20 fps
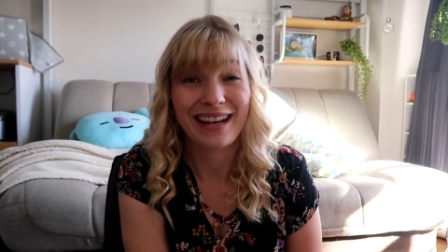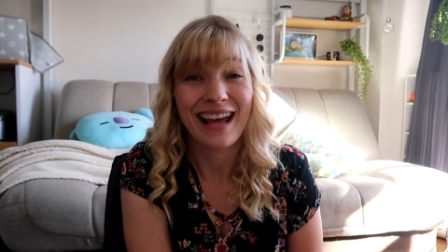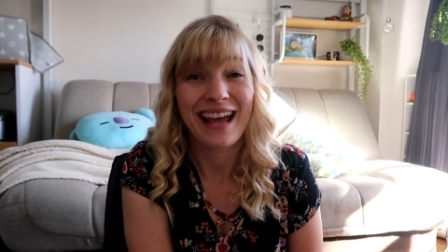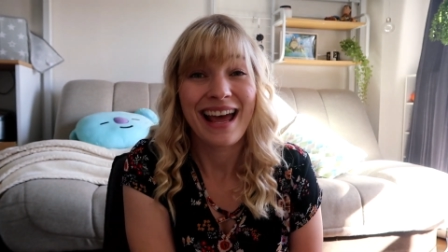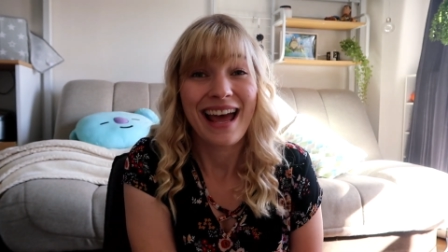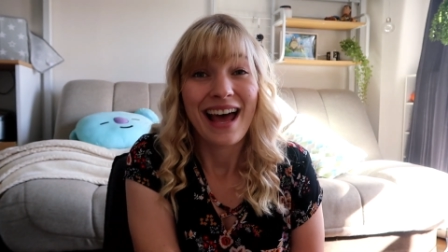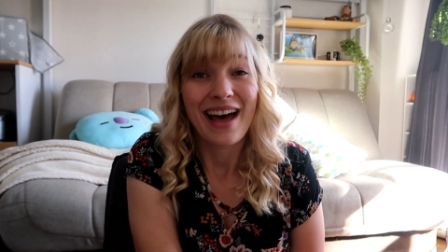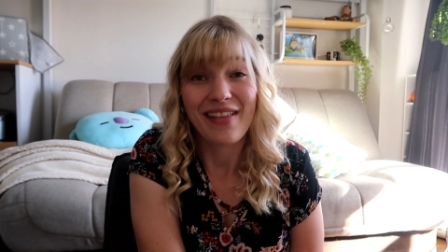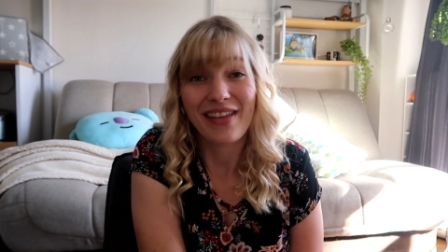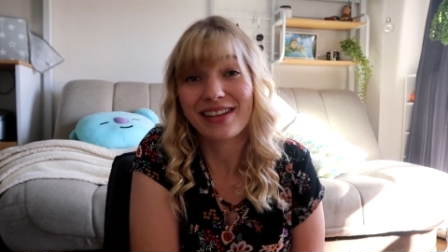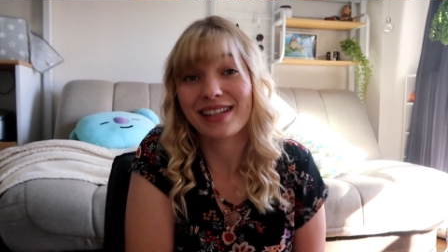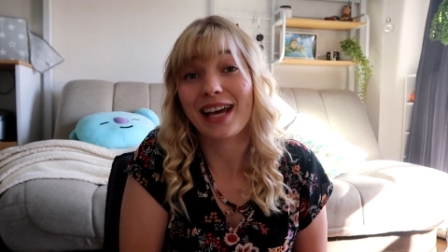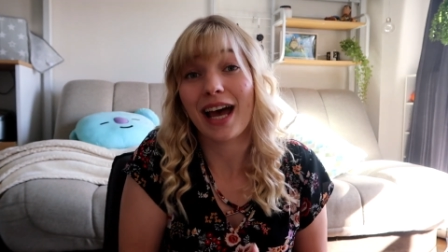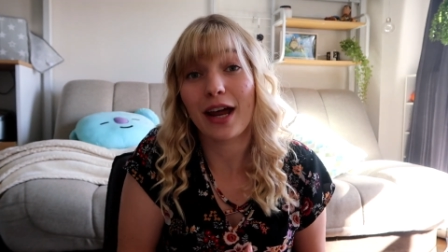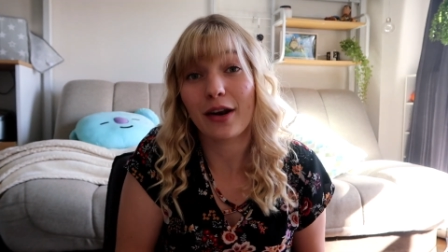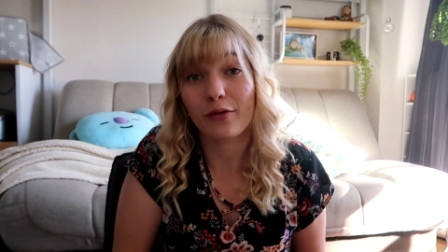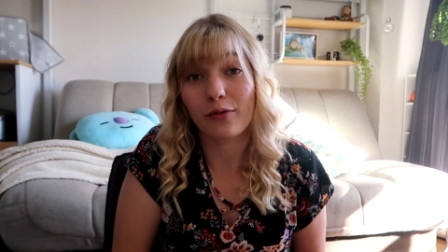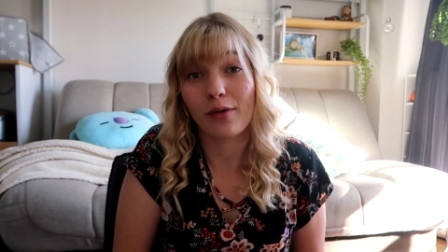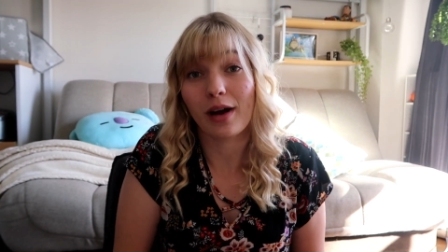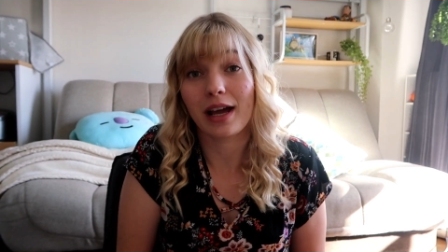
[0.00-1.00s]
And that's
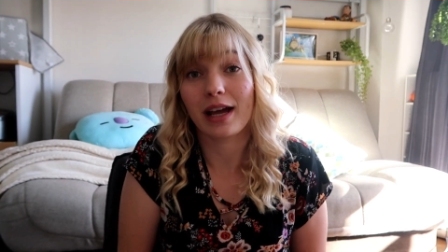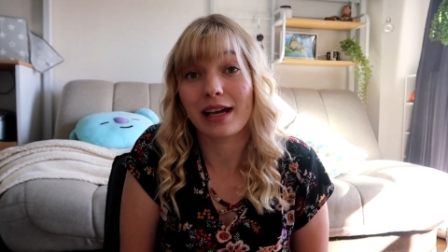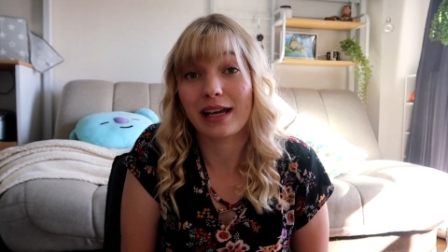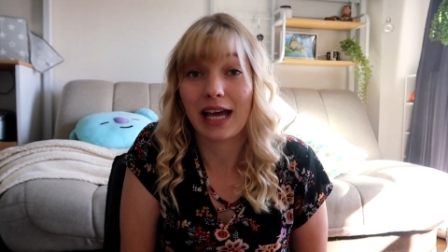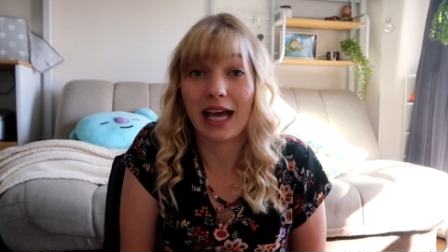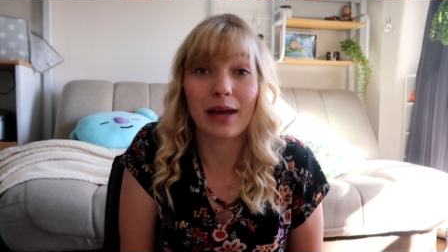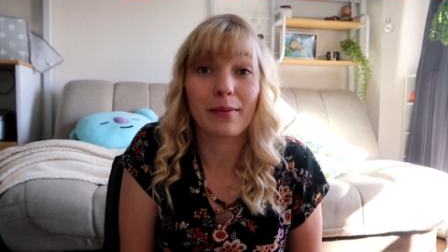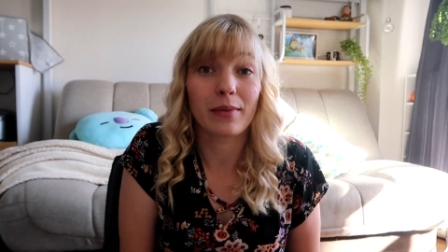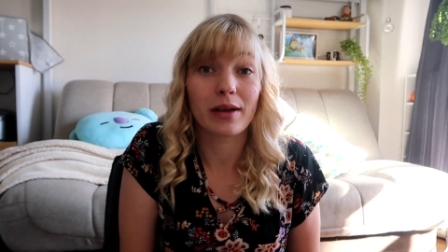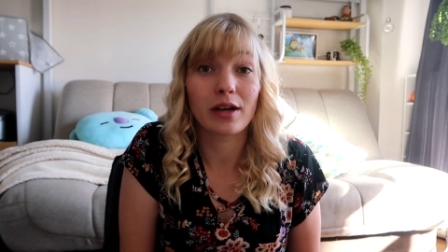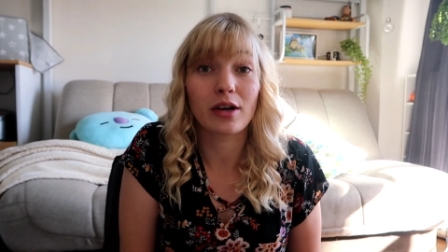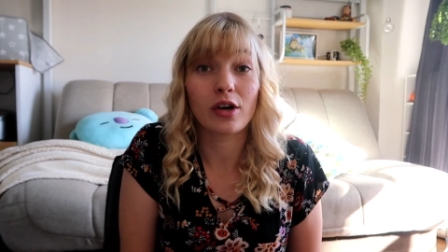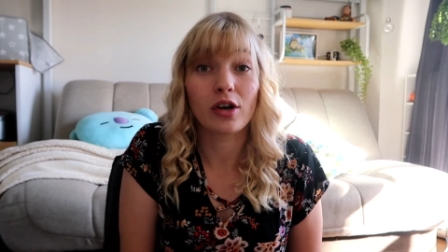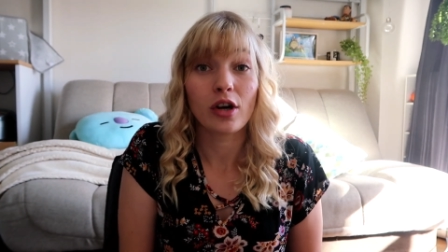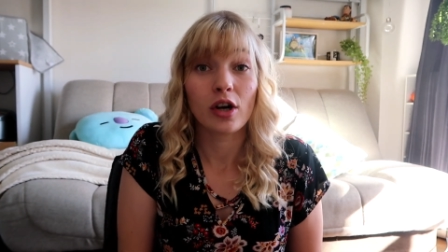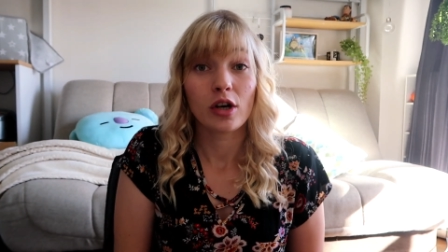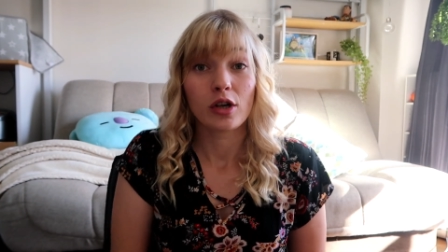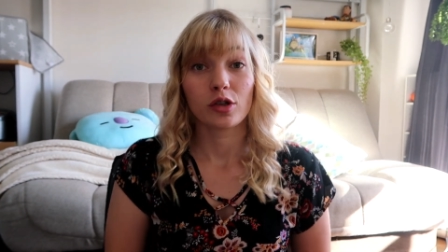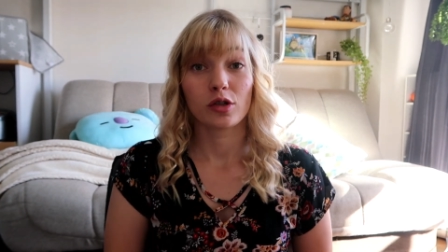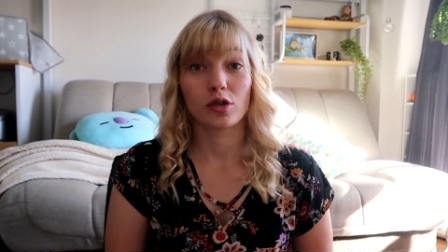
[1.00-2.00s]
kind of why I came
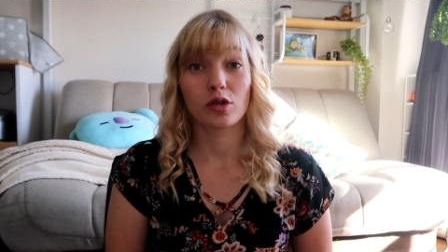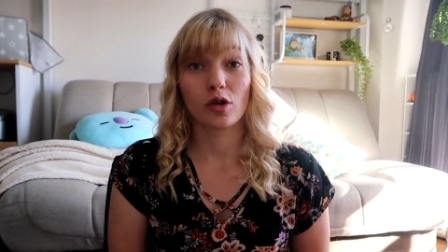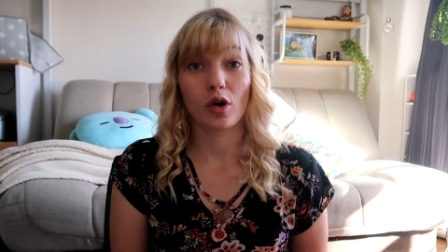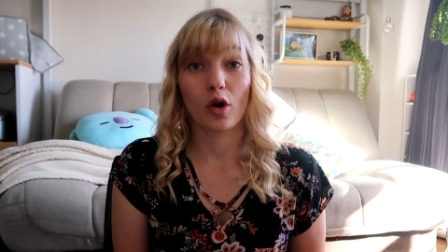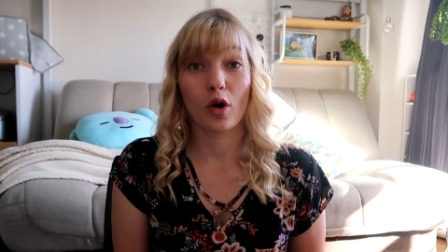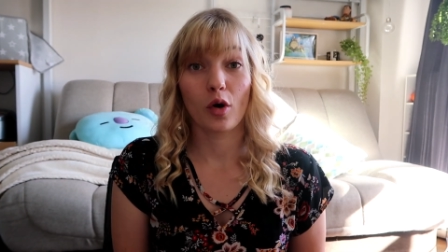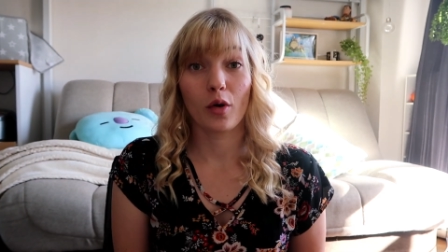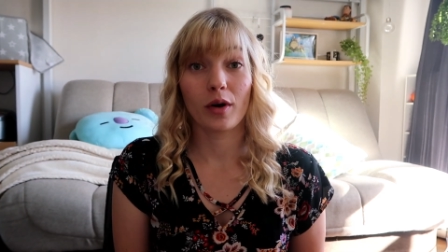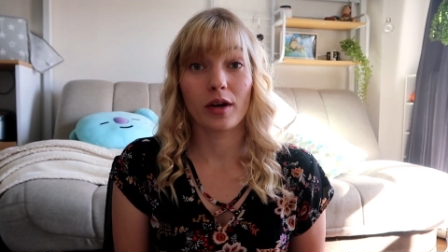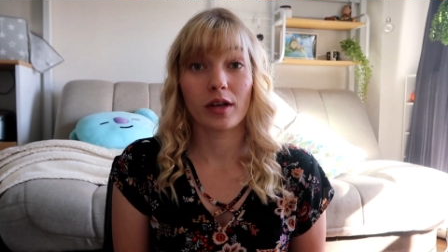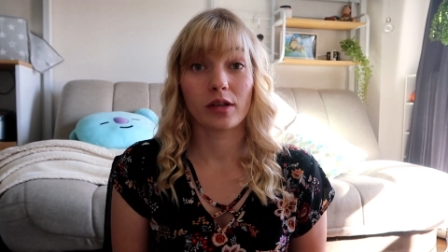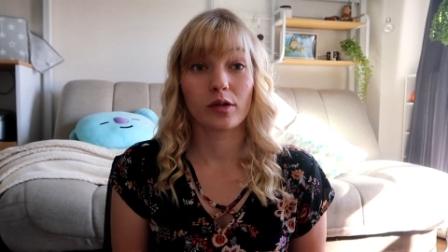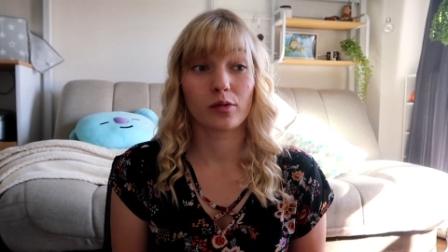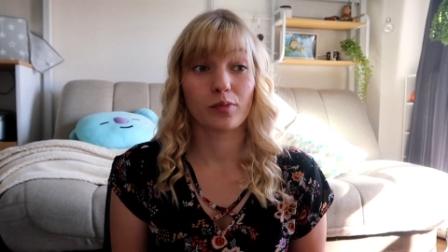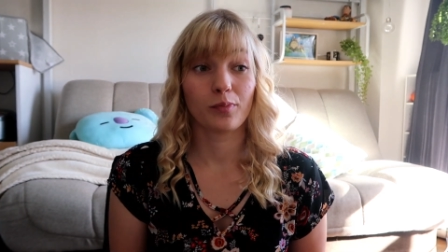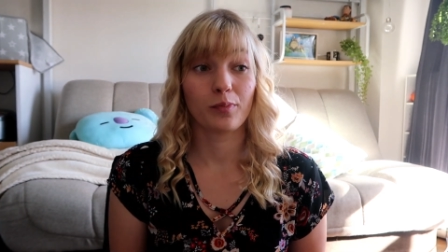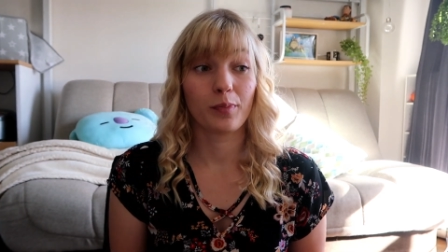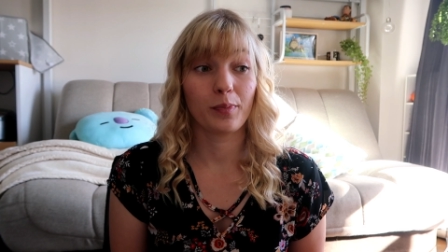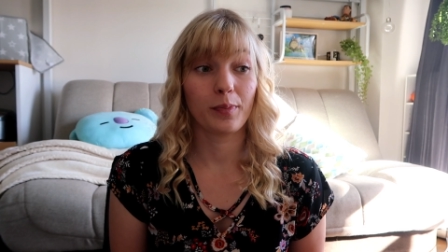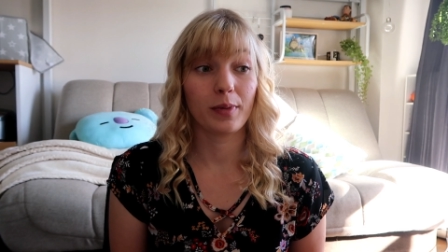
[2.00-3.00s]
here. So it's
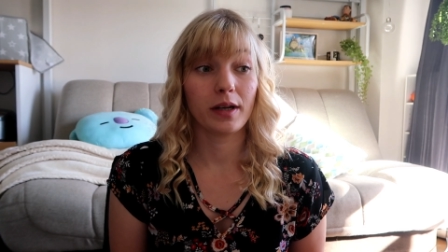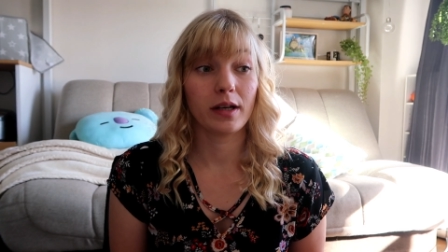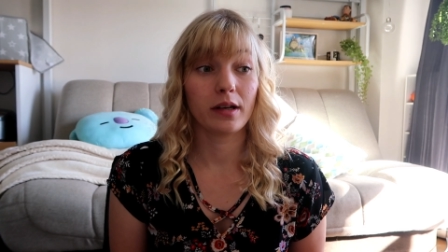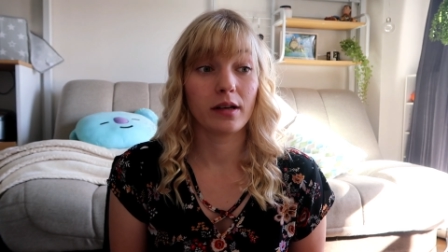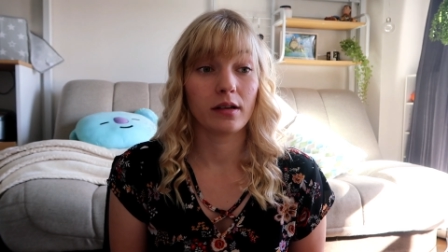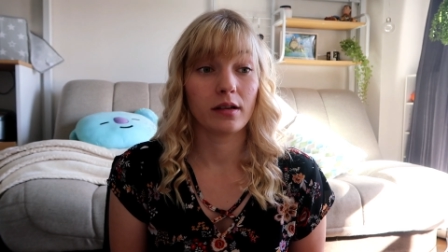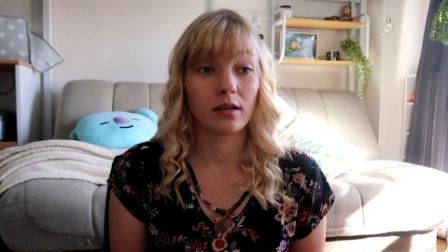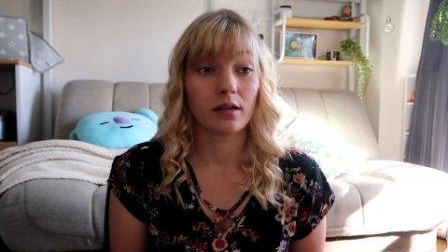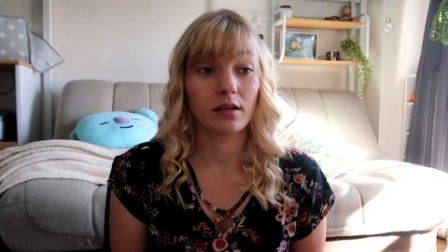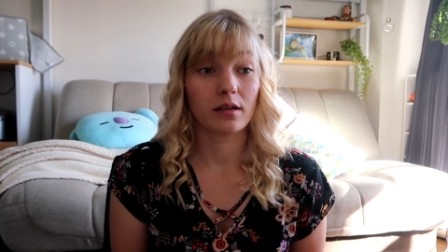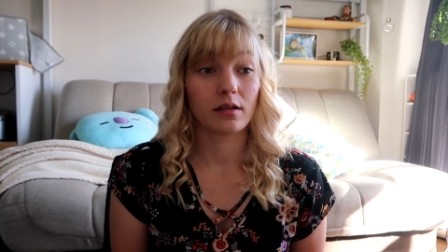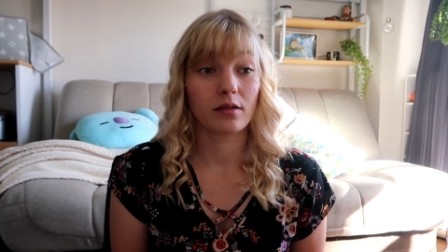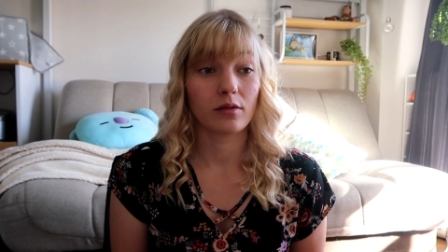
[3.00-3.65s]
been